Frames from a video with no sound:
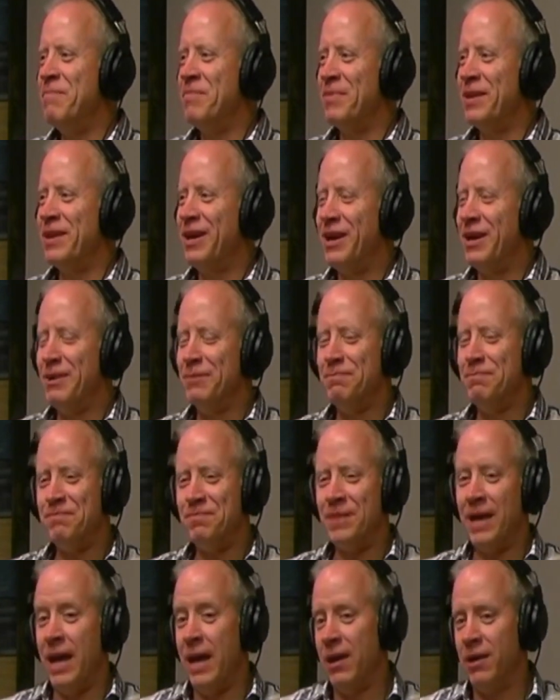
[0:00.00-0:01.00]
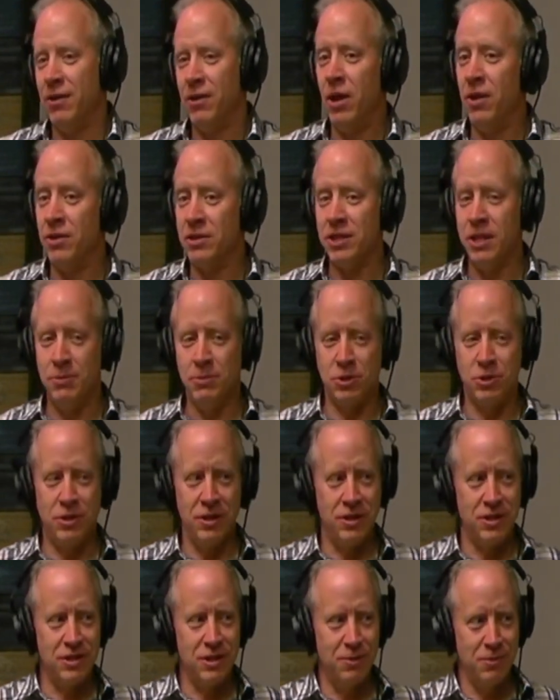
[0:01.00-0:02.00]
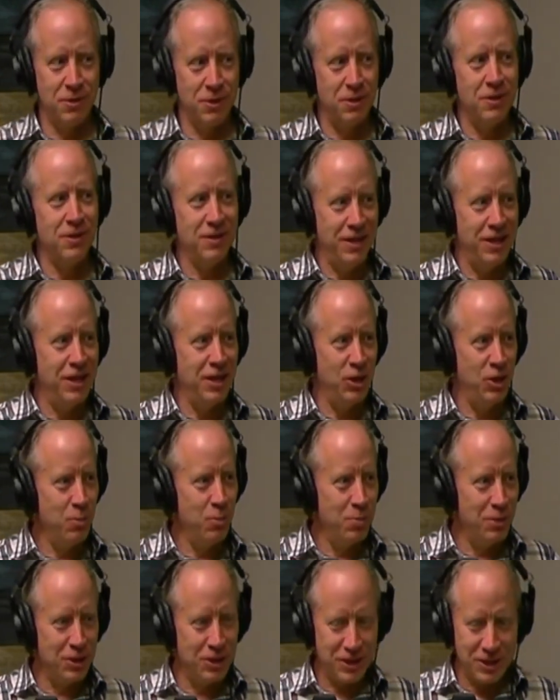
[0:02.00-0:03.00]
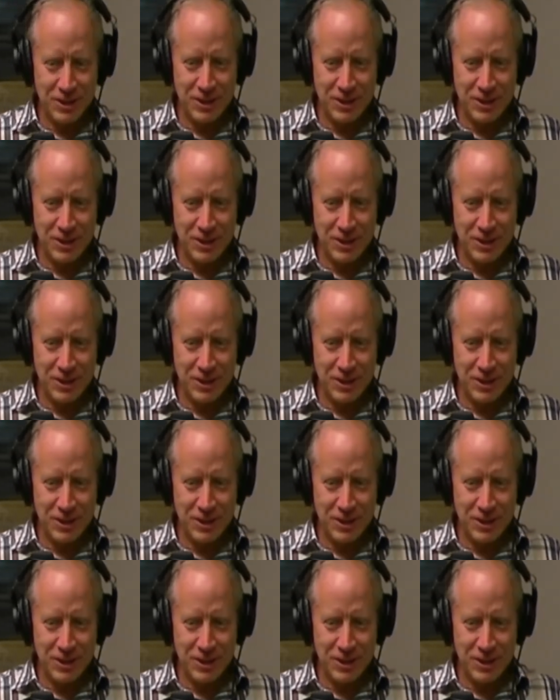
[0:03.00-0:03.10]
and on the same street as some of the NNU buildings.